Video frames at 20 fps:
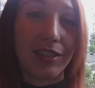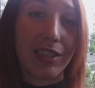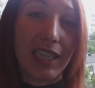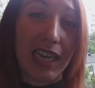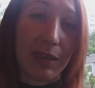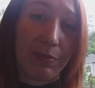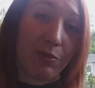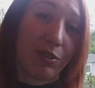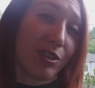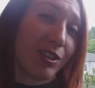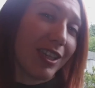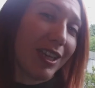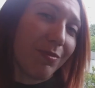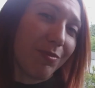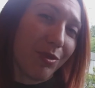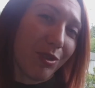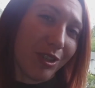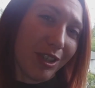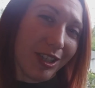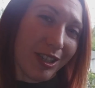Neptune.
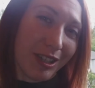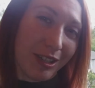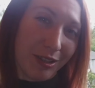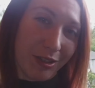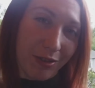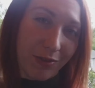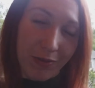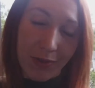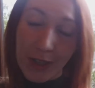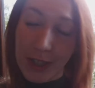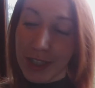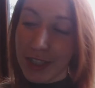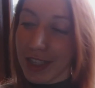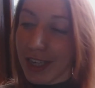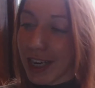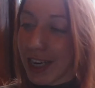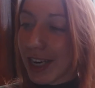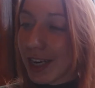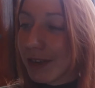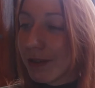Neptune is in your 1st
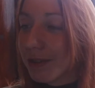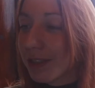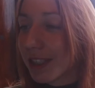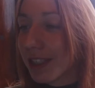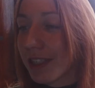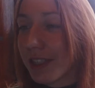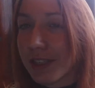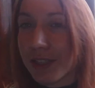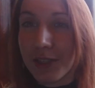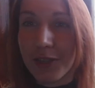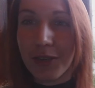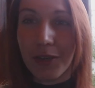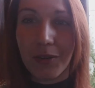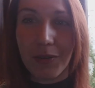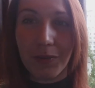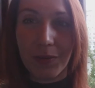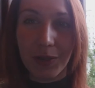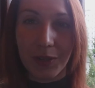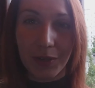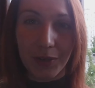house and it's
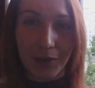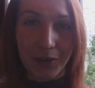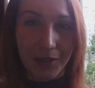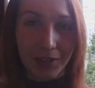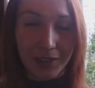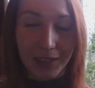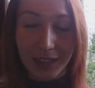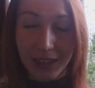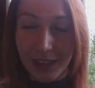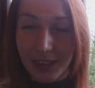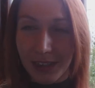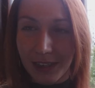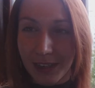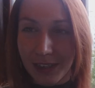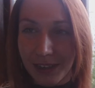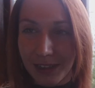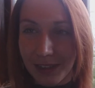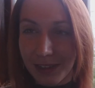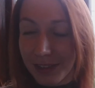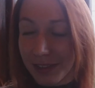going
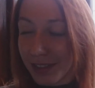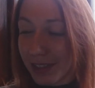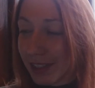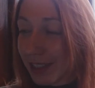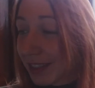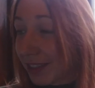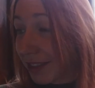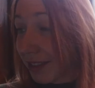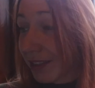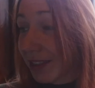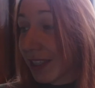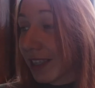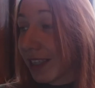on till